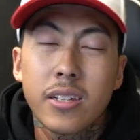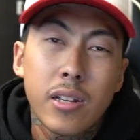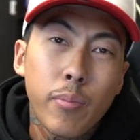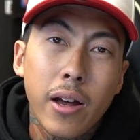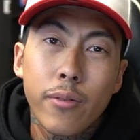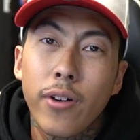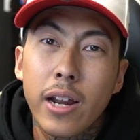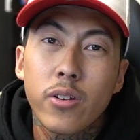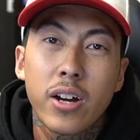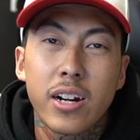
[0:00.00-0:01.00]
say you bought a
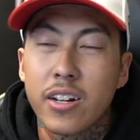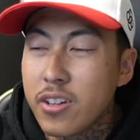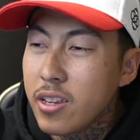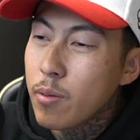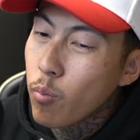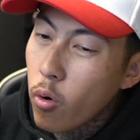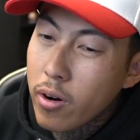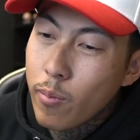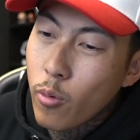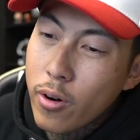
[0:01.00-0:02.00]
vinyl cutter. You need
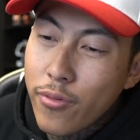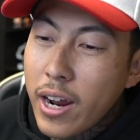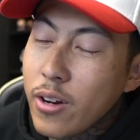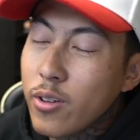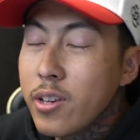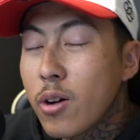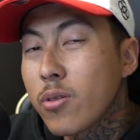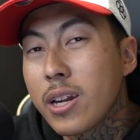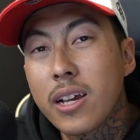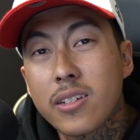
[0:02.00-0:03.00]
more and more vinyl. You
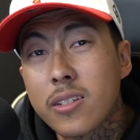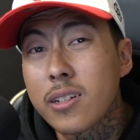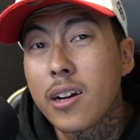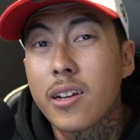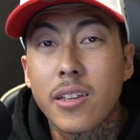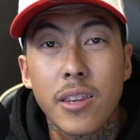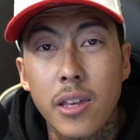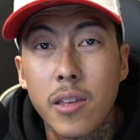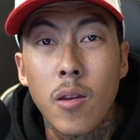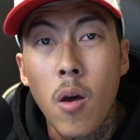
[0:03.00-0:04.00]
don't necessarily
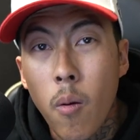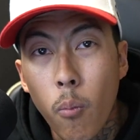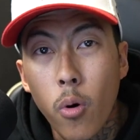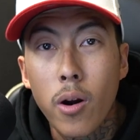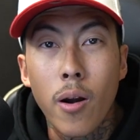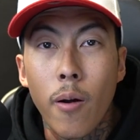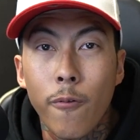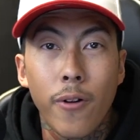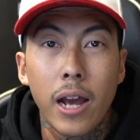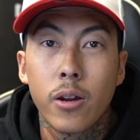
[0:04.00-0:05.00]
need more
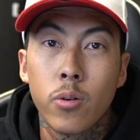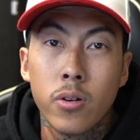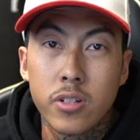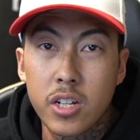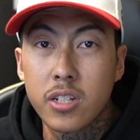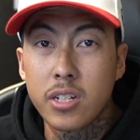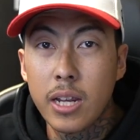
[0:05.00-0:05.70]
vinyl just